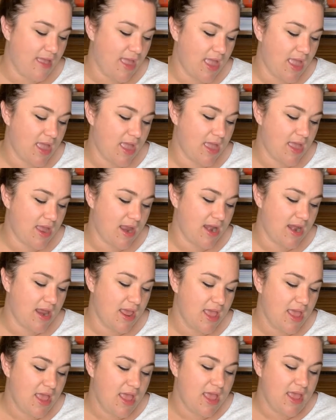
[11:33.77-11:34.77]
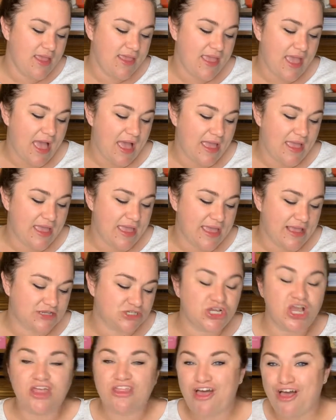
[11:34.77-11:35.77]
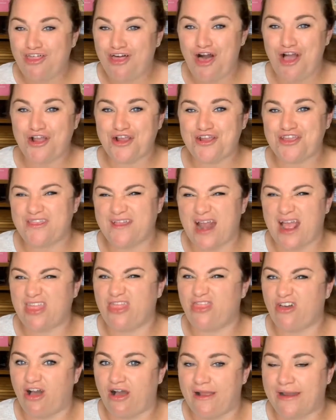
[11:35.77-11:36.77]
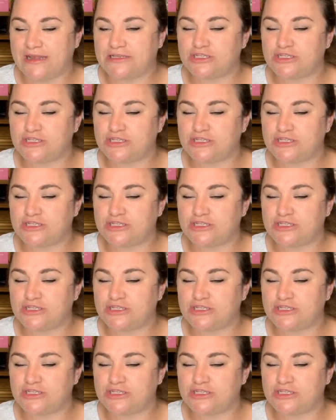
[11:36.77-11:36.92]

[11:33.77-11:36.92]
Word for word: And yeah, it took a lot longer than I thought.